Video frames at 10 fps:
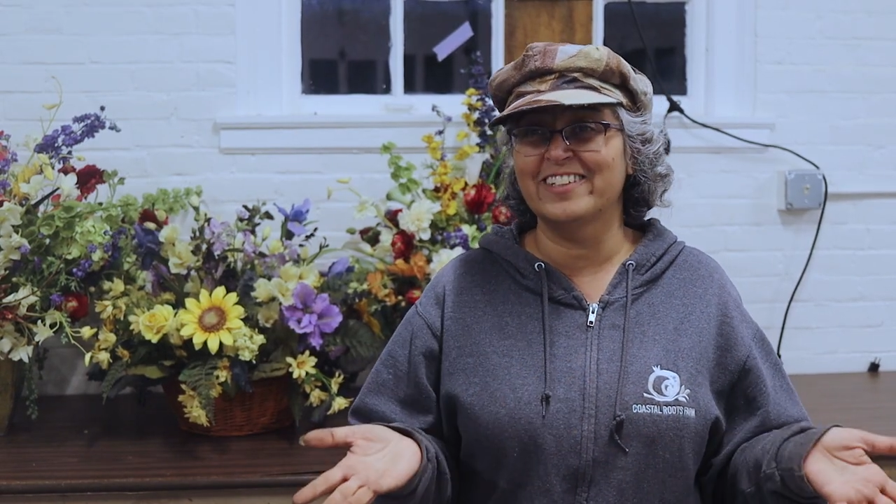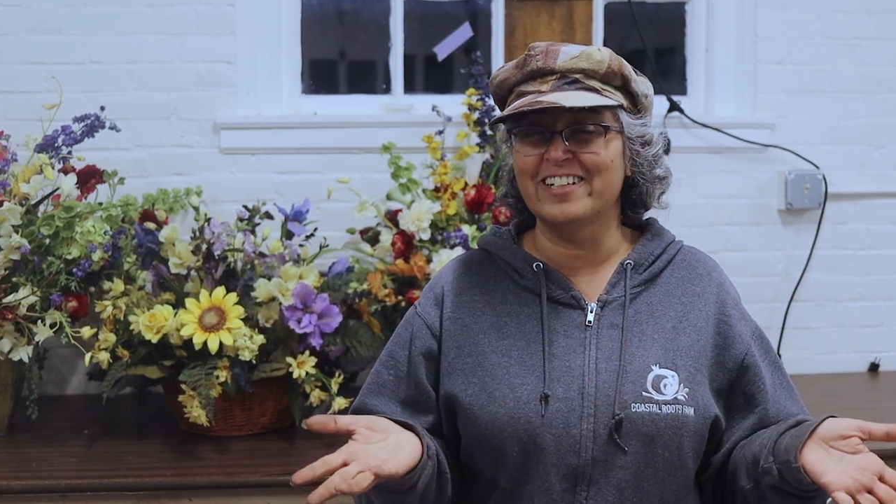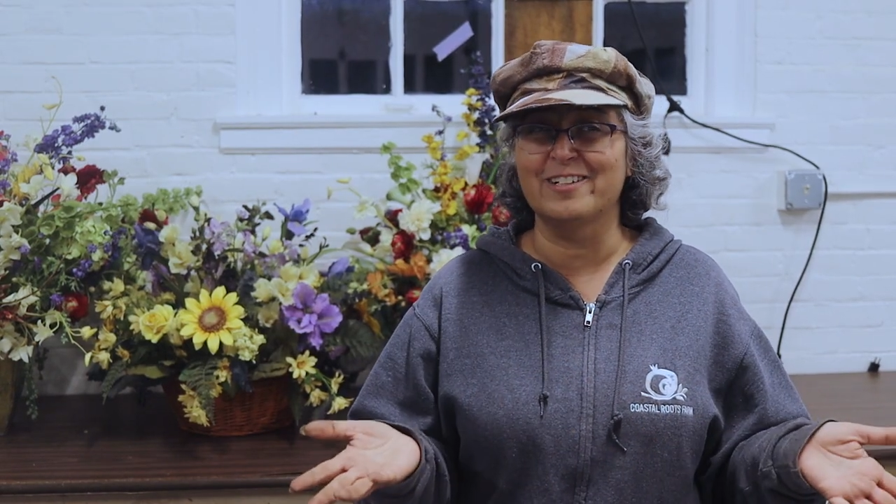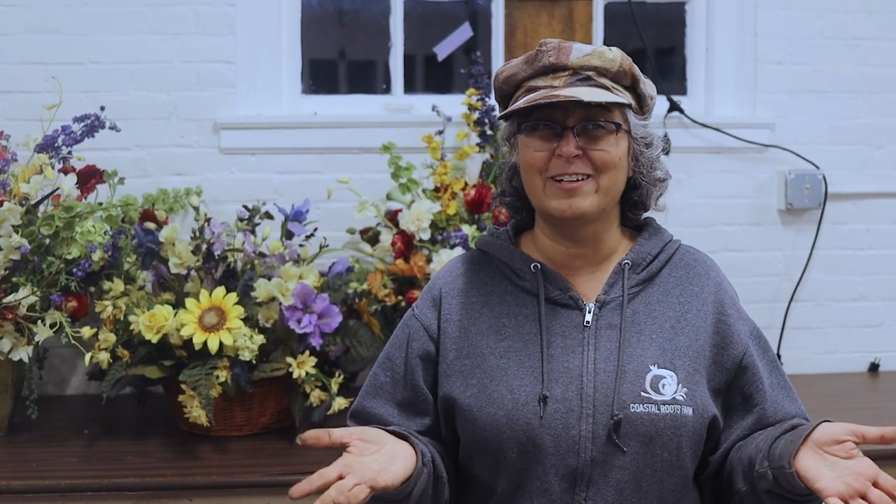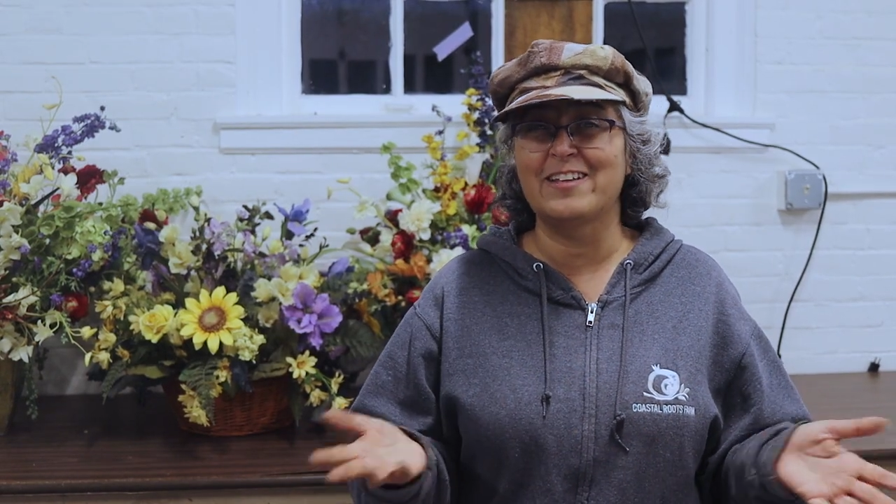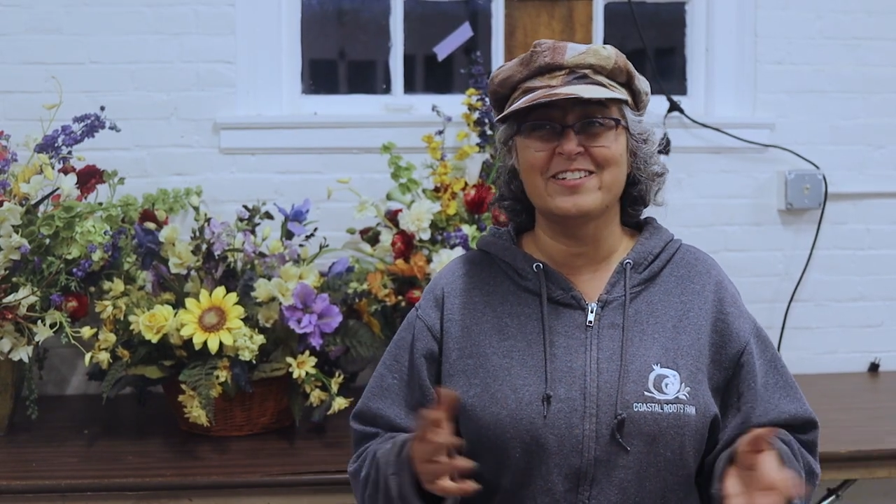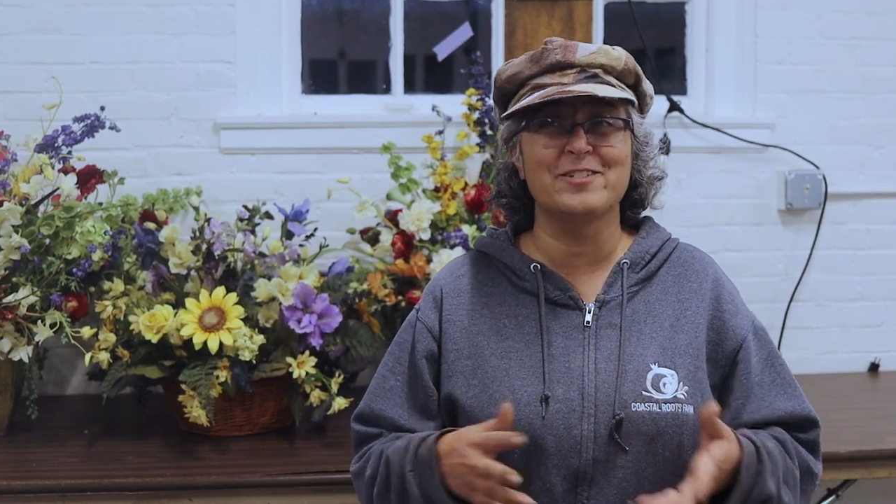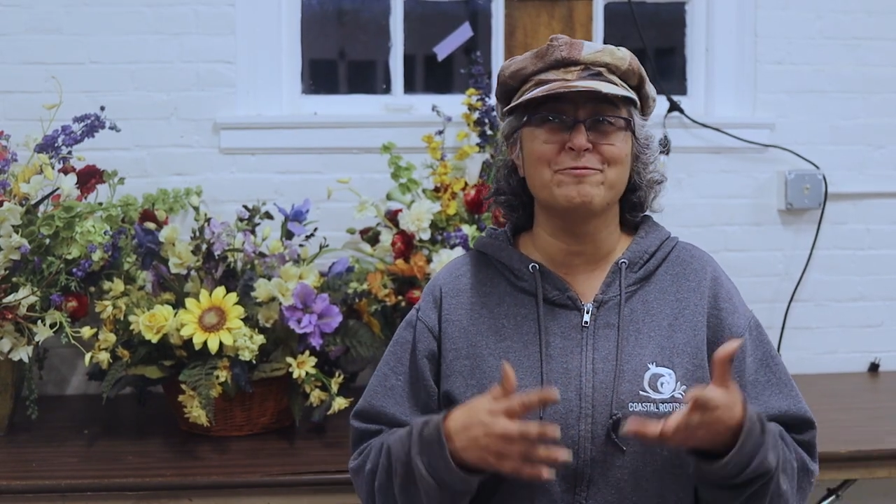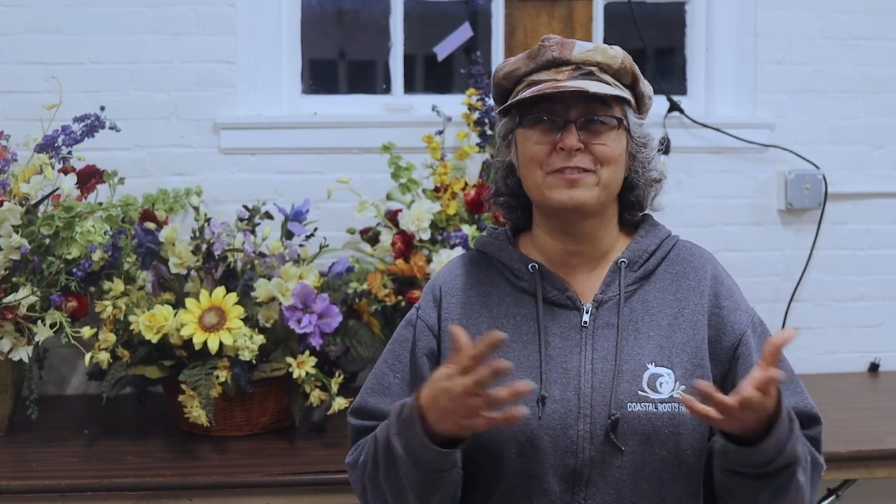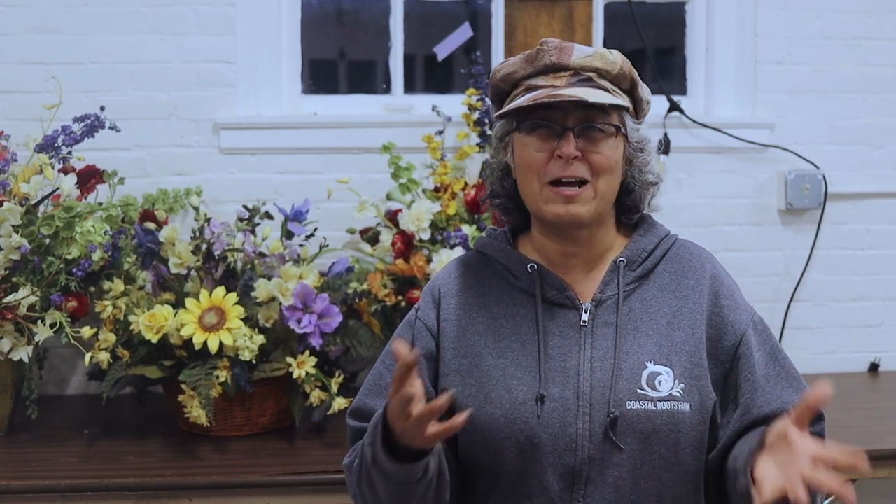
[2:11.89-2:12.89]
you know how they
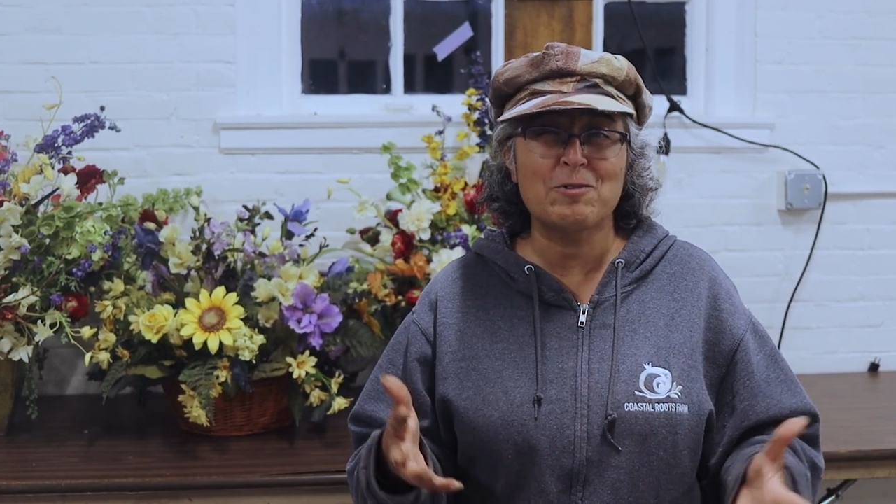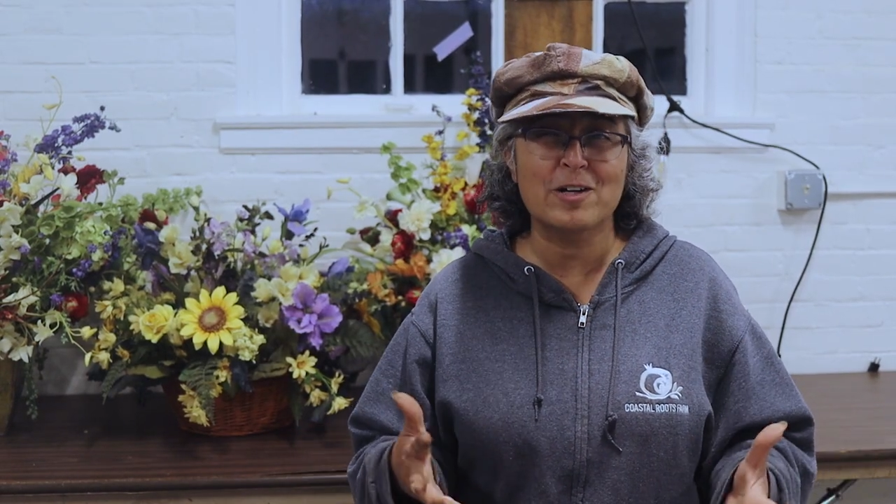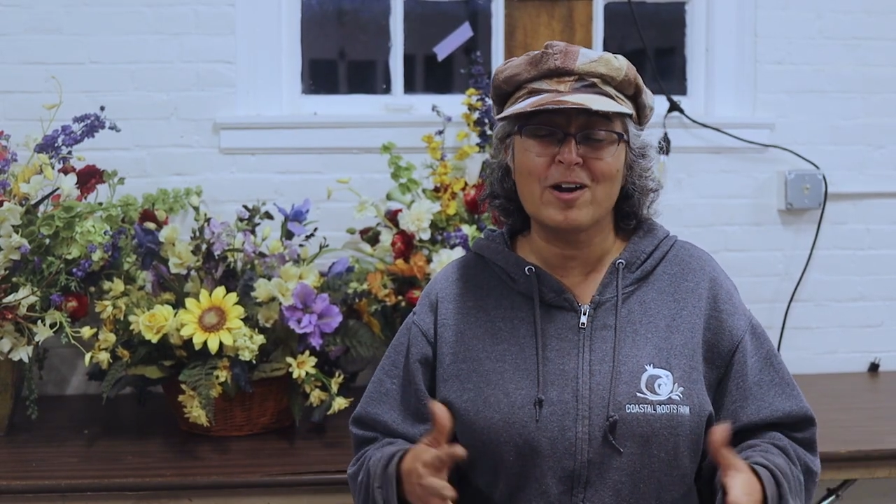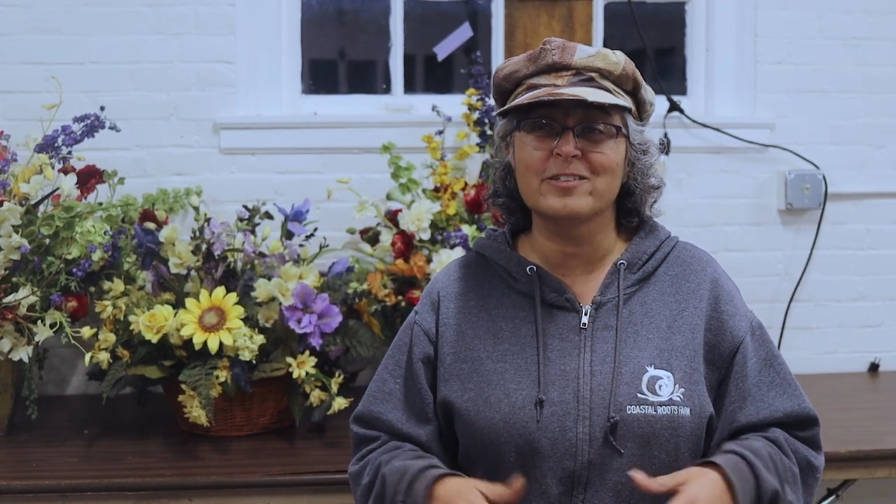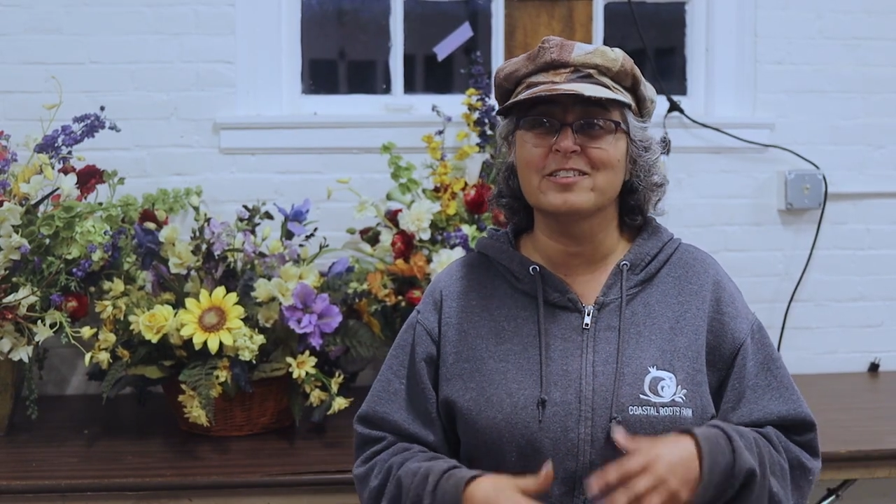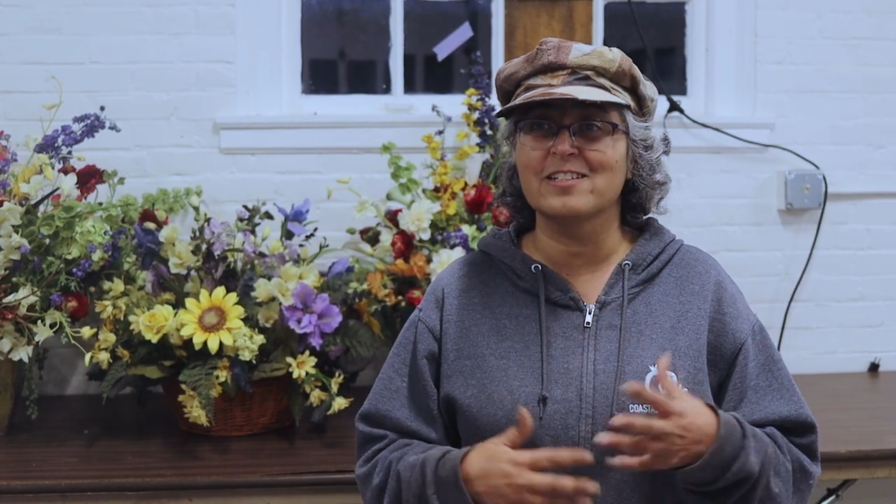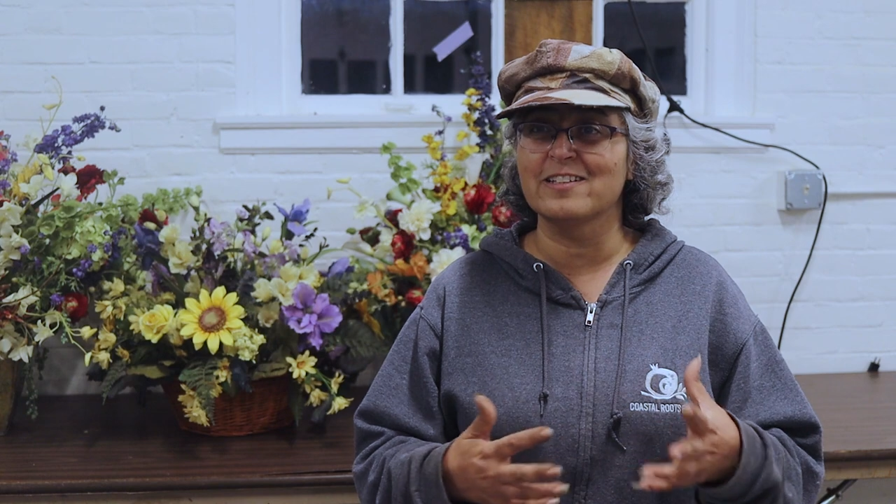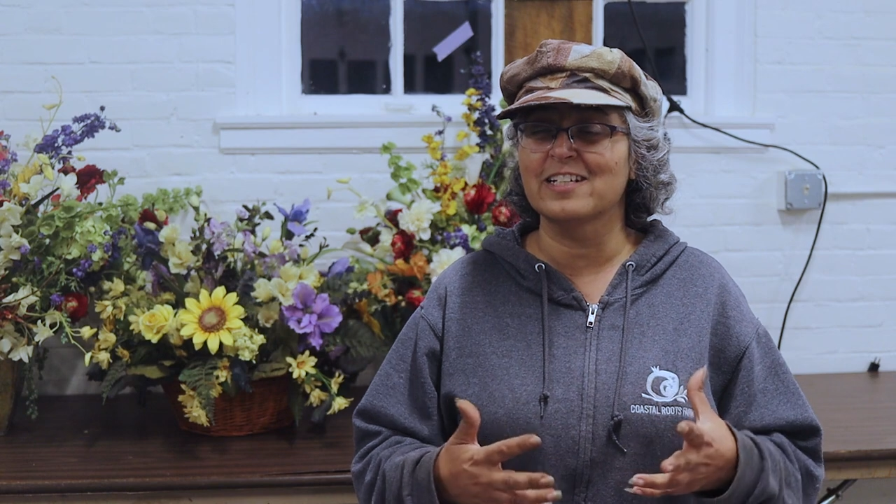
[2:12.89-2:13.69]
do flower gardens and